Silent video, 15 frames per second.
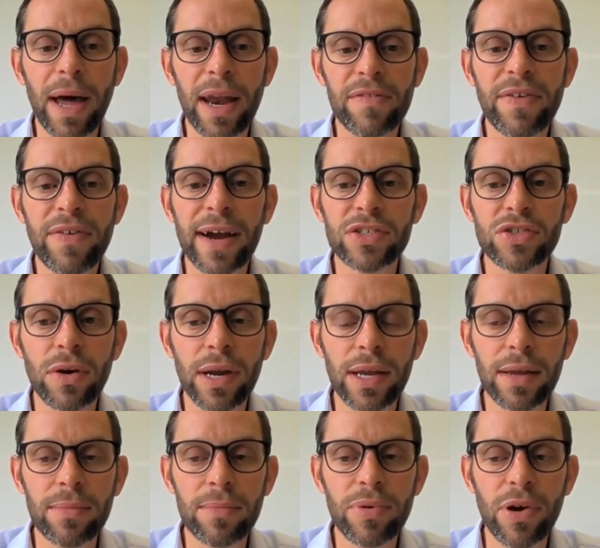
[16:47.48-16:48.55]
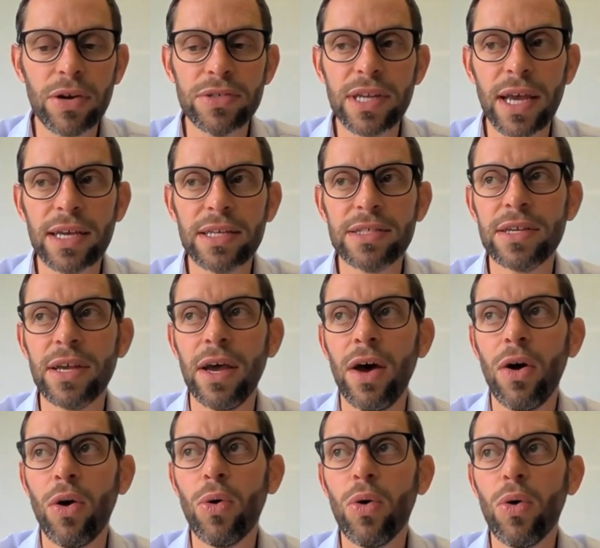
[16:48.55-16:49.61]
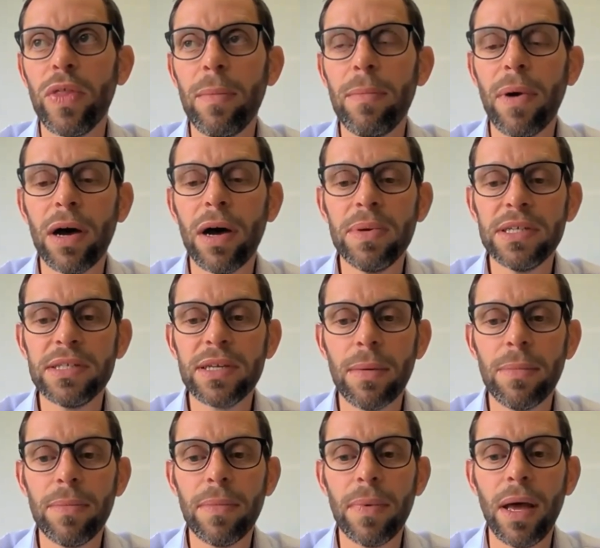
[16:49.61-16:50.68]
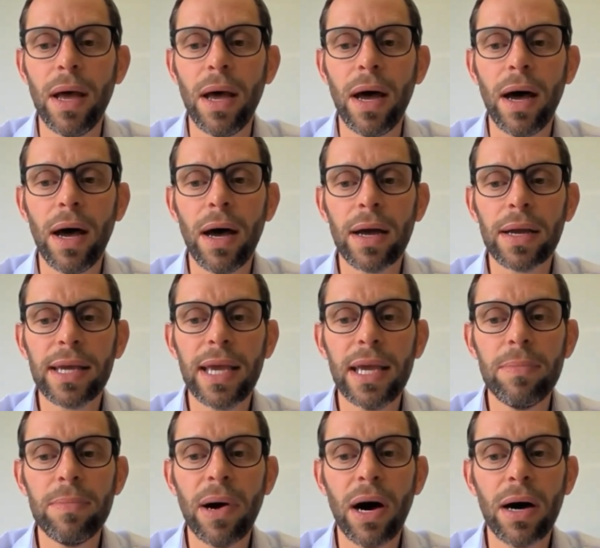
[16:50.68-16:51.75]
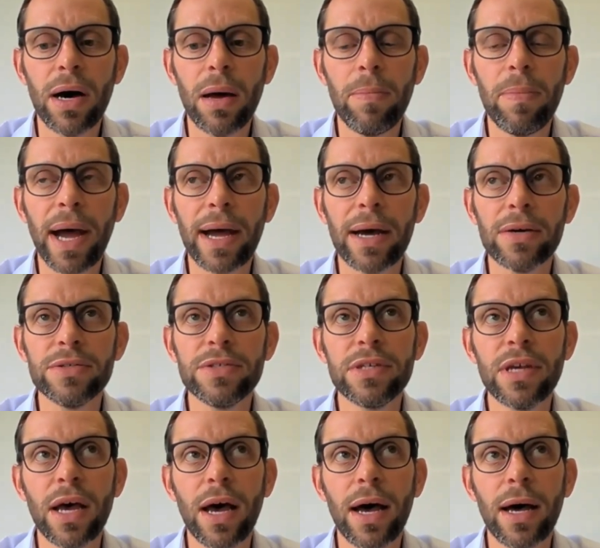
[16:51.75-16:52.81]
manufacturing process, or there might be some key part about